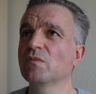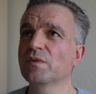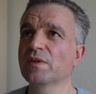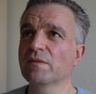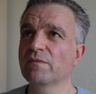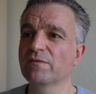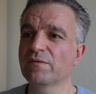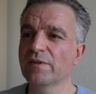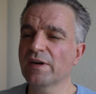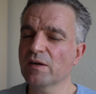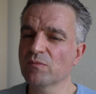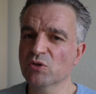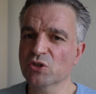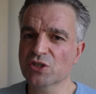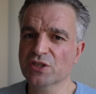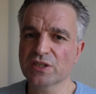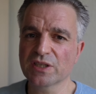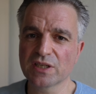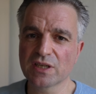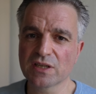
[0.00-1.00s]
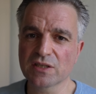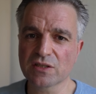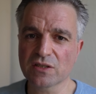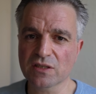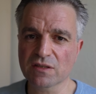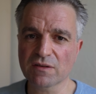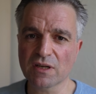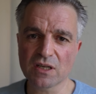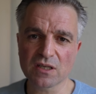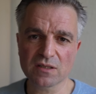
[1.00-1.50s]
very much see us
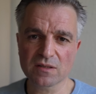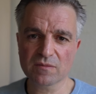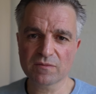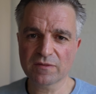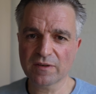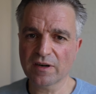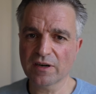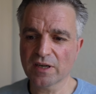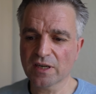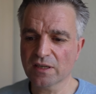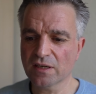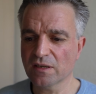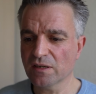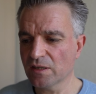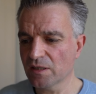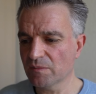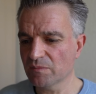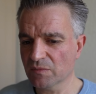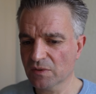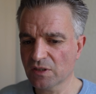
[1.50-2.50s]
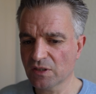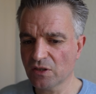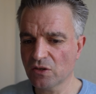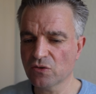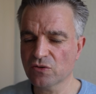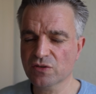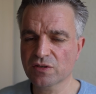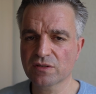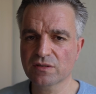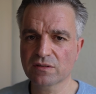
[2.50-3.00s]
as very
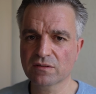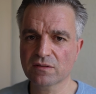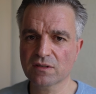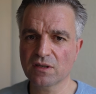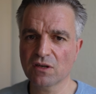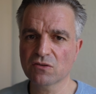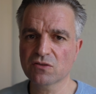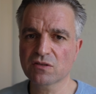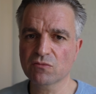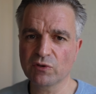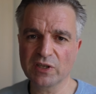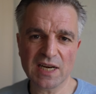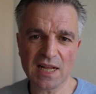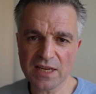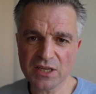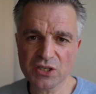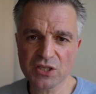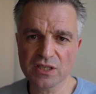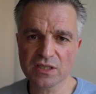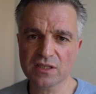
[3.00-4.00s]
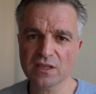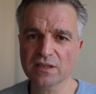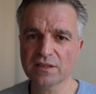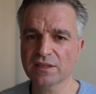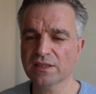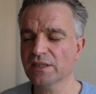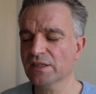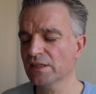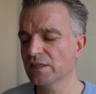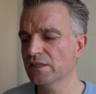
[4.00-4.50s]
close relations, I
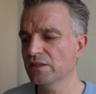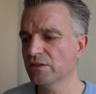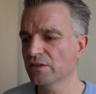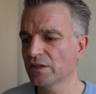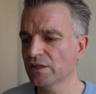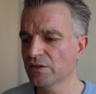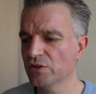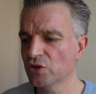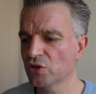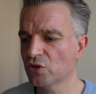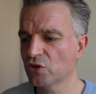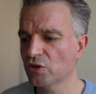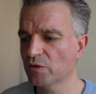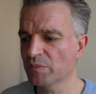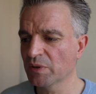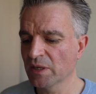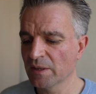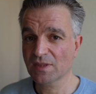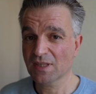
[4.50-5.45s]
think, in Europe.